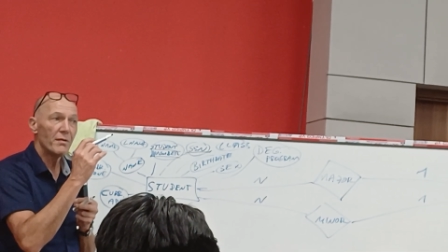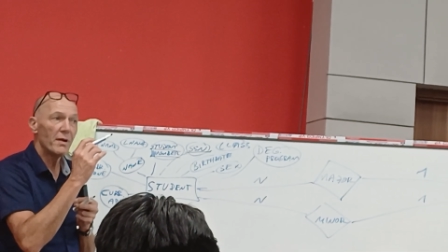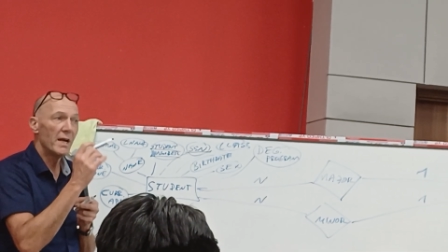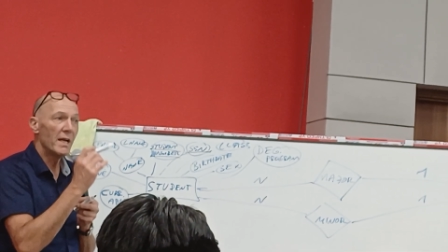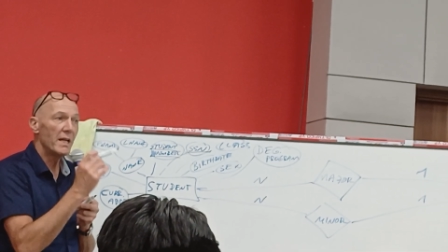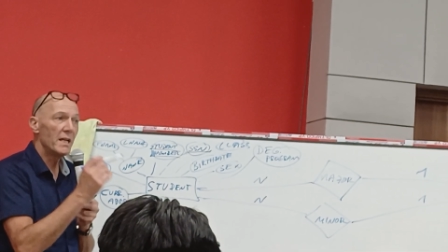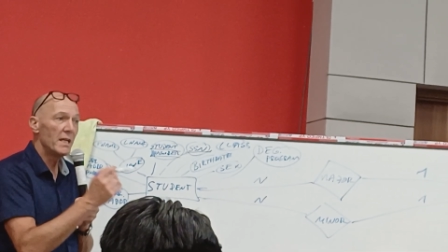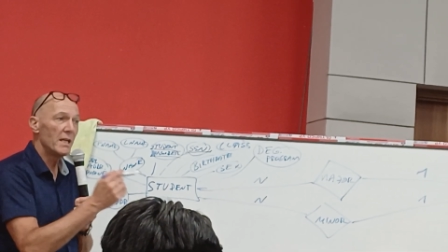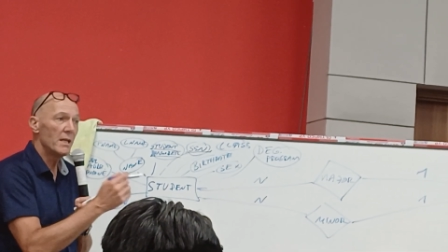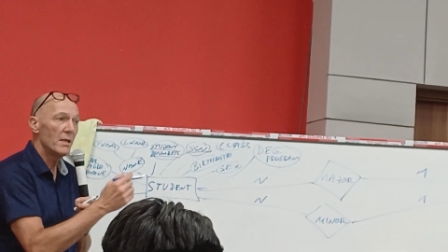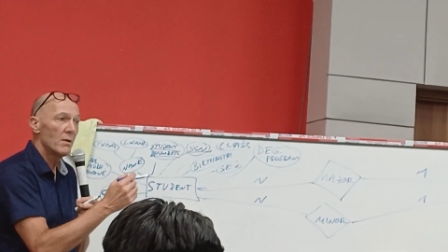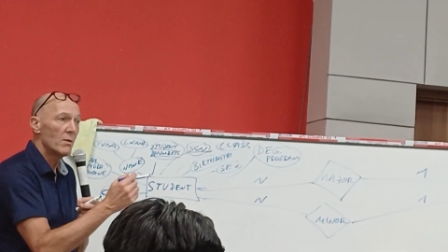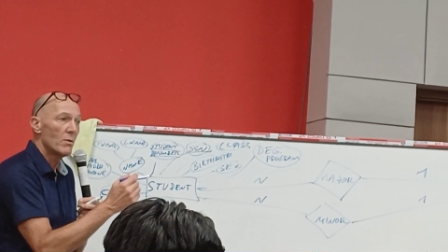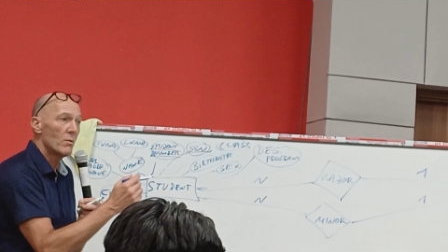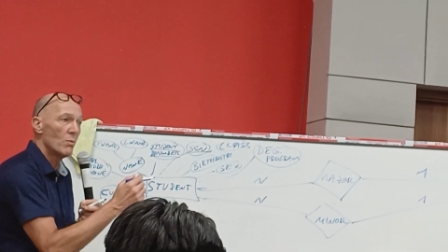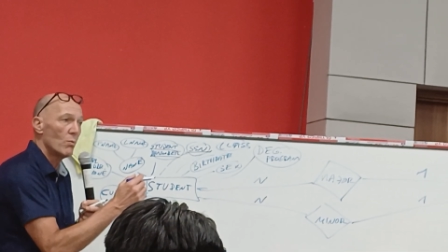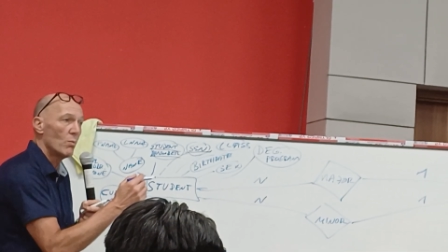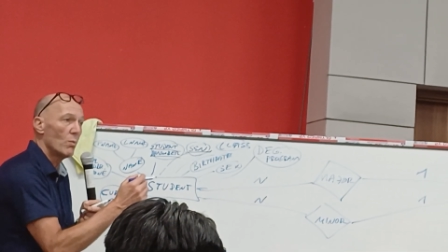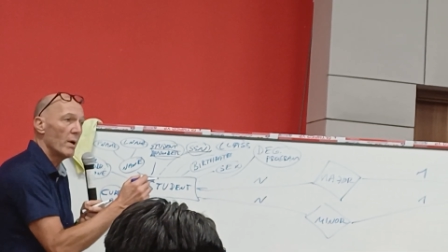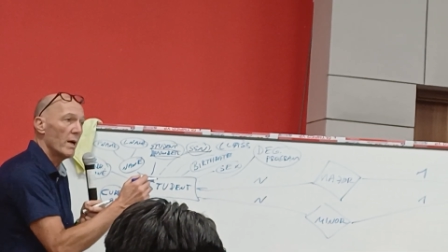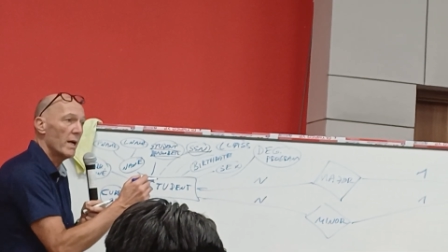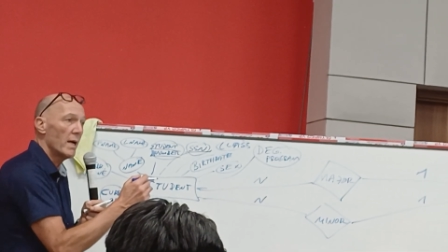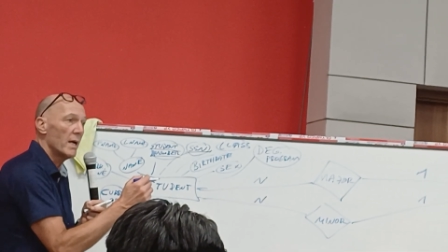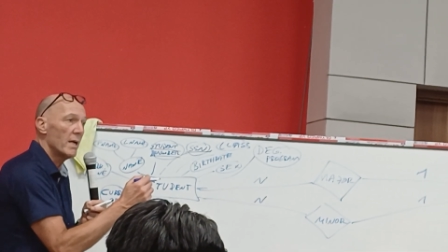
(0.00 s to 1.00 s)
any,
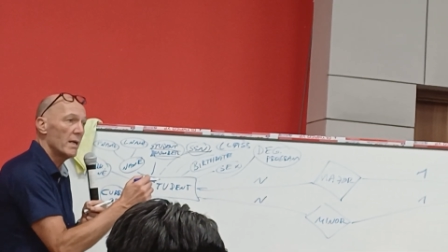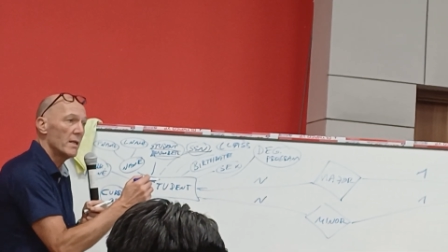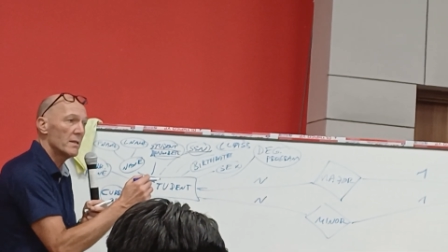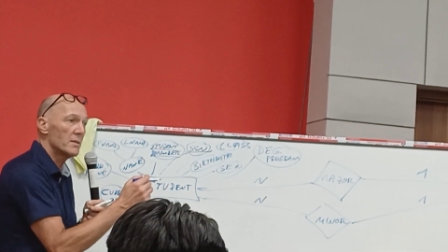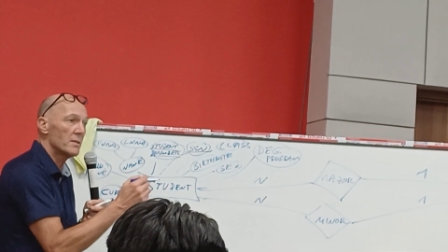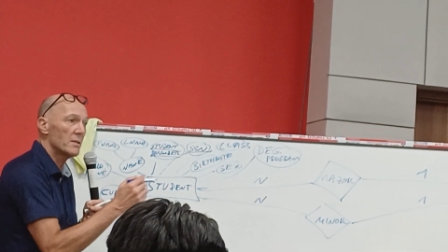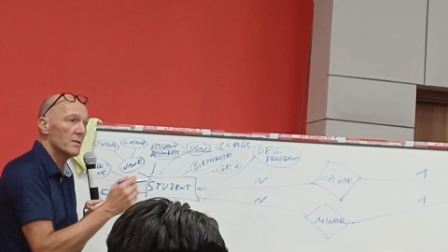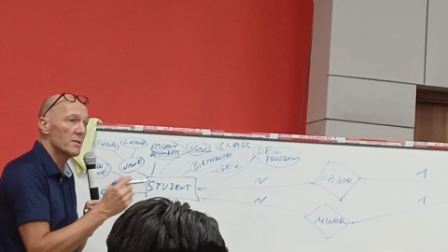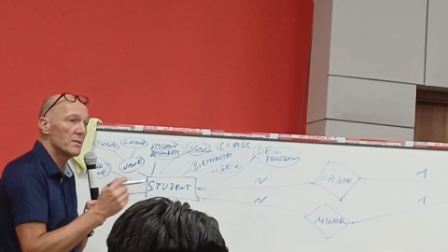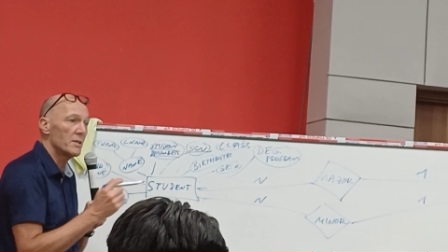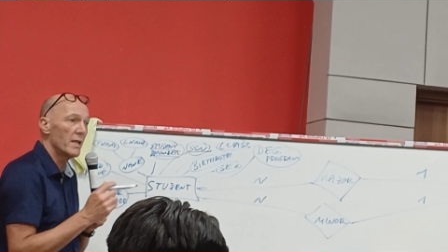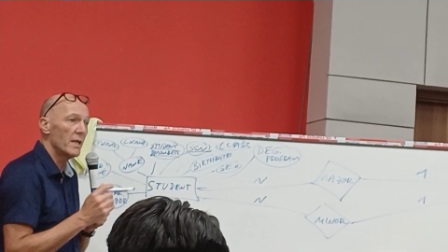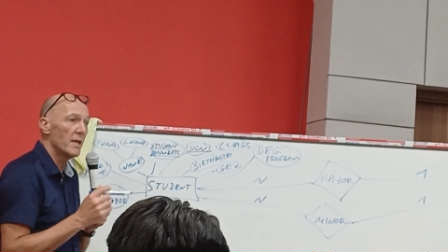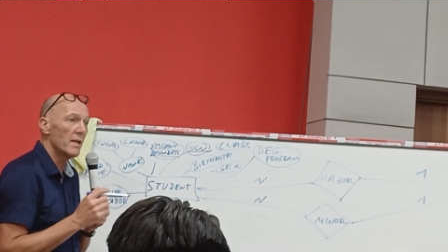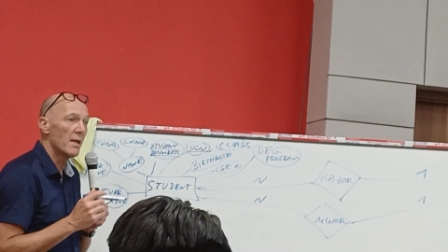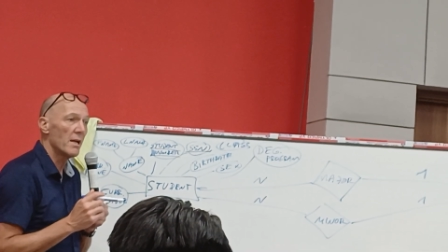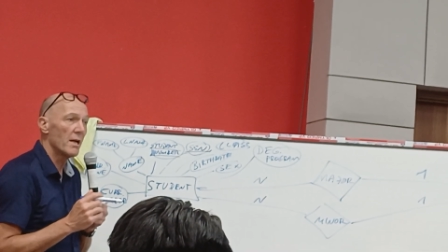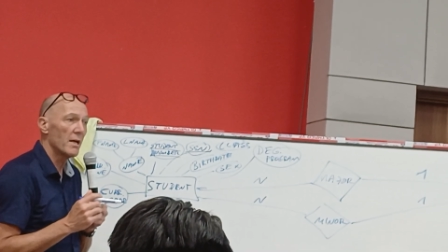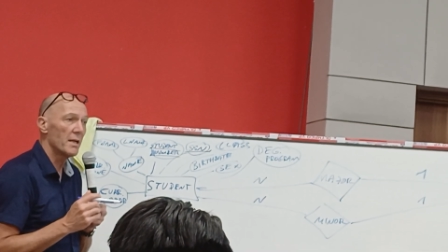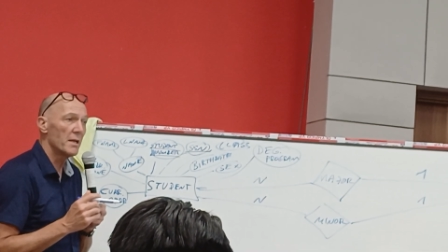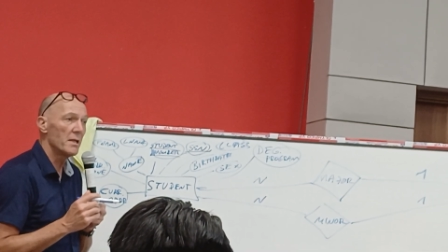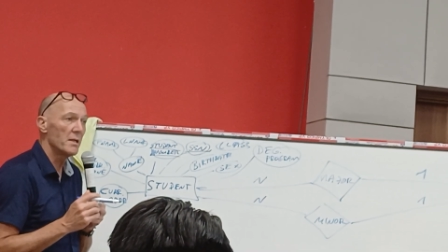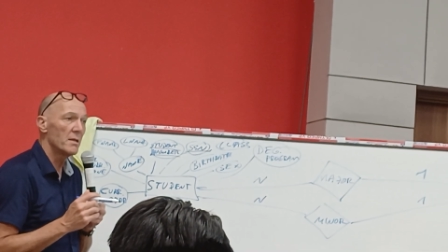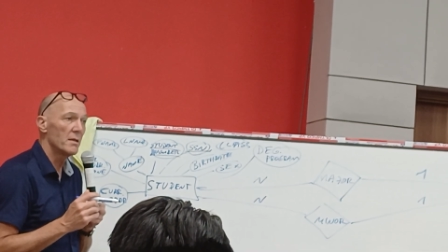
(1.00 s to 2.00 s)
where is the single
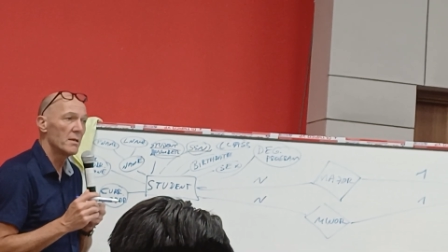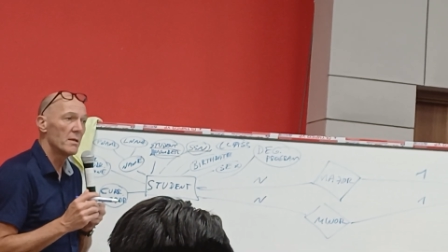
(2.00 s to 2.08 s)
line?